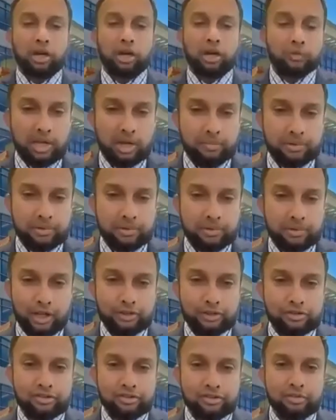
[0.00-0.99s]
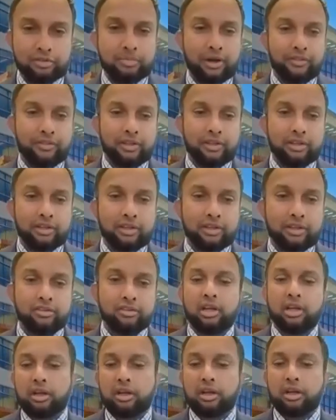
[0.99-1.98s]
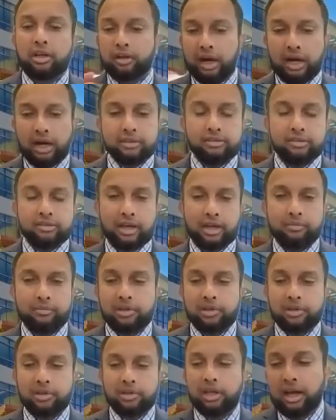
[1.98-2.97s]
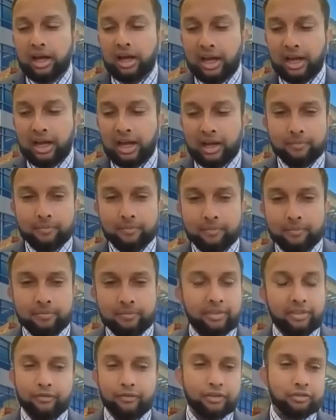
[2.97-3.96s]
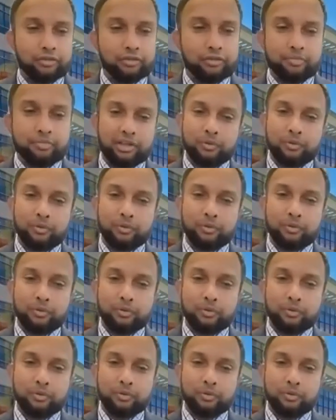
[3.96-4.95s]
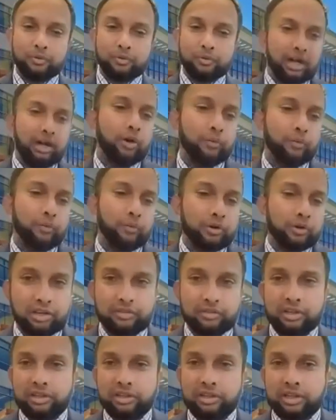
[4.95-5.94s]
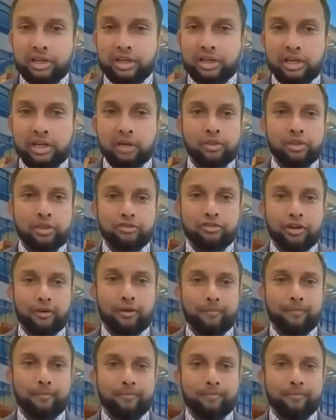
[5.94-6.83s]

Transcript: with the hepatologists about this concept, the response was certainly not what we received at DDW this year.